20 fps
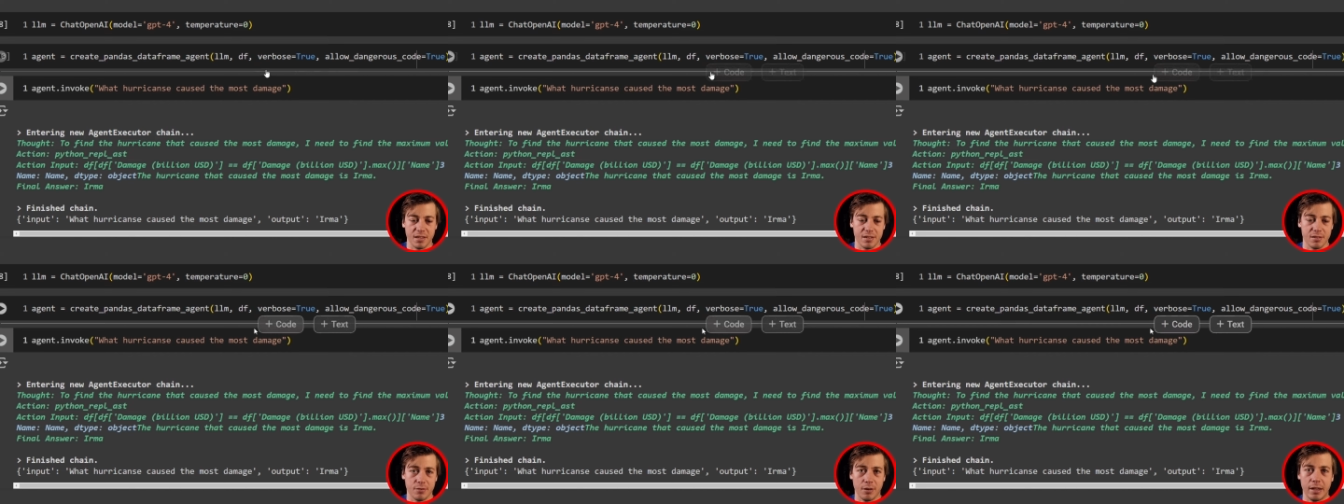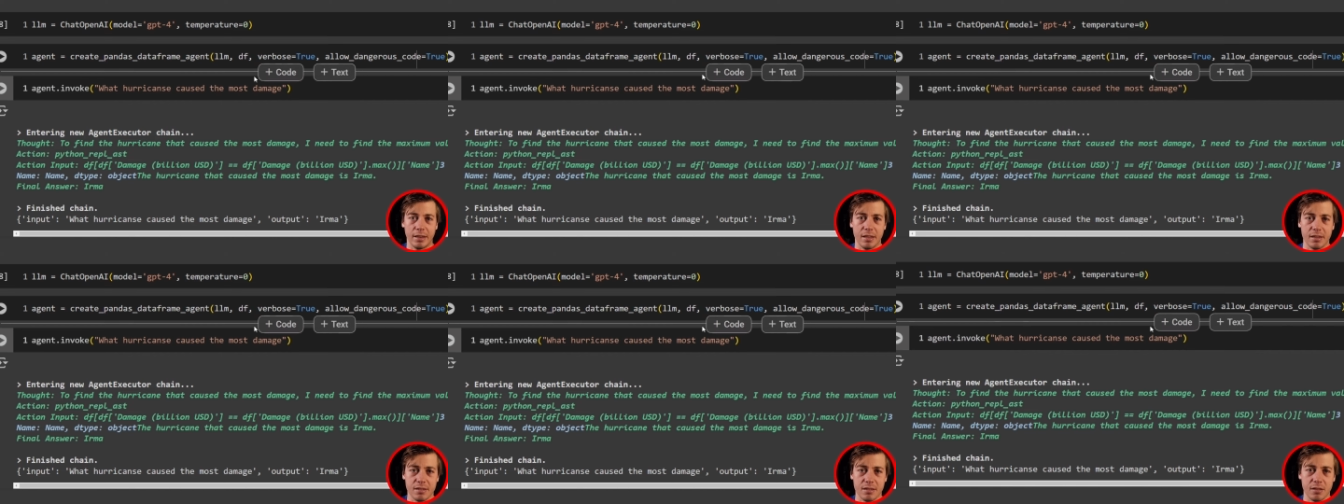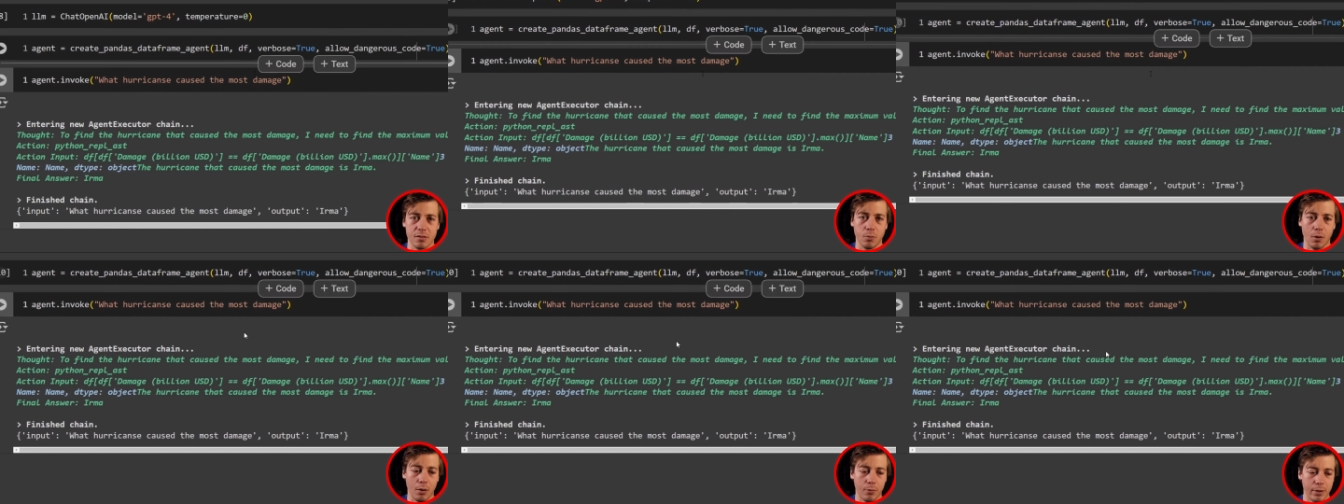process, right?
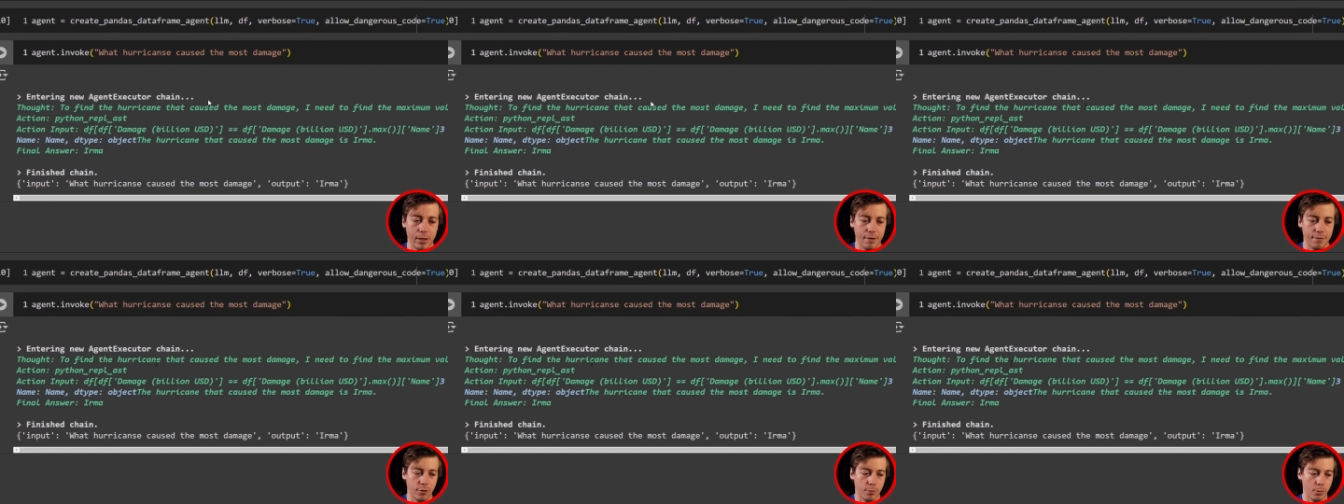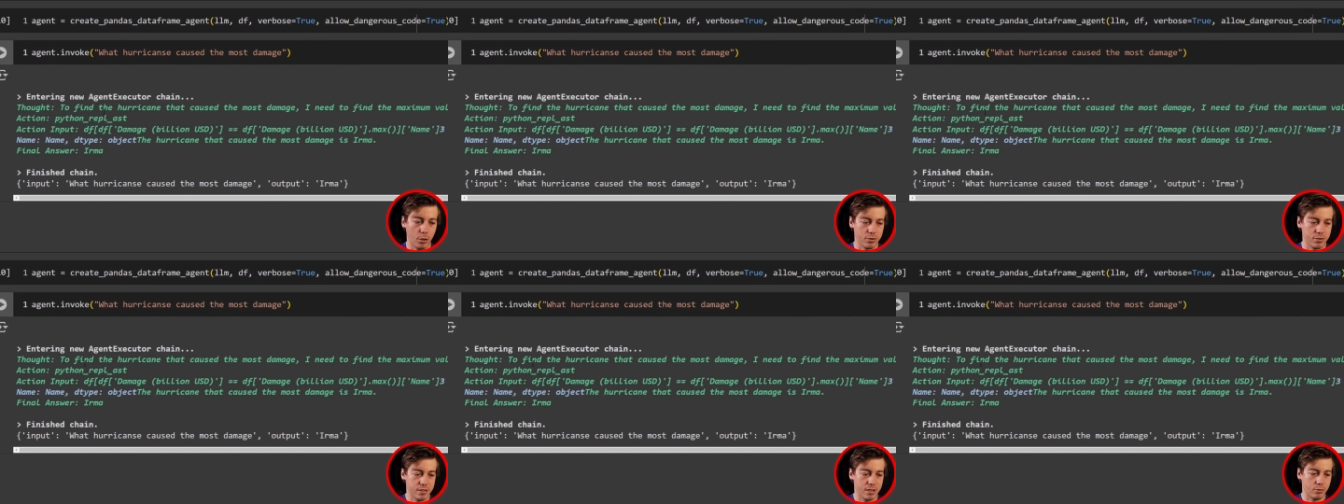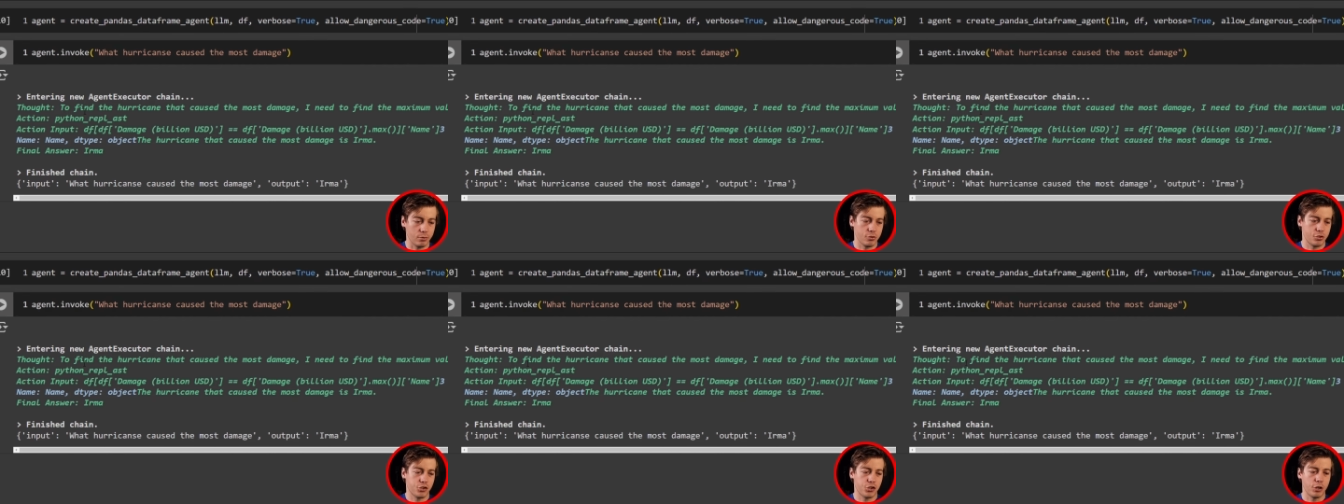This is why we have verbose
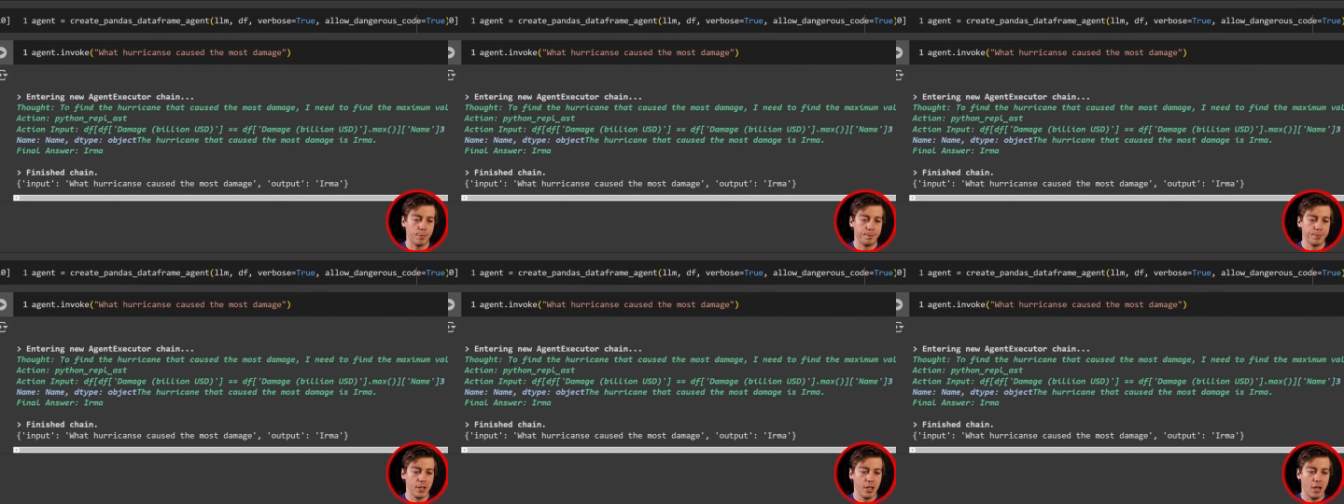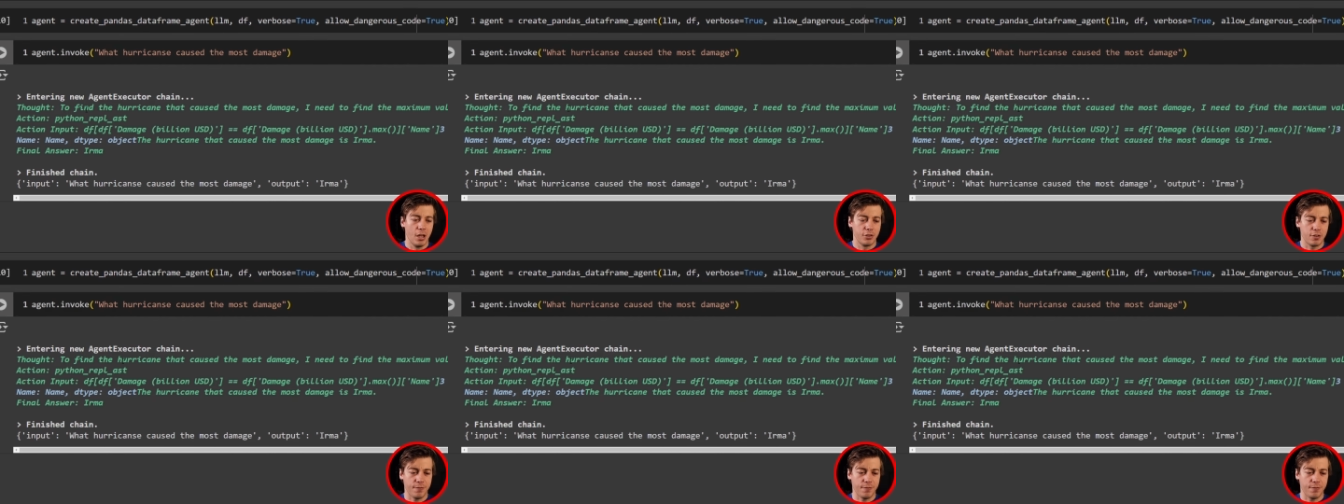equals true.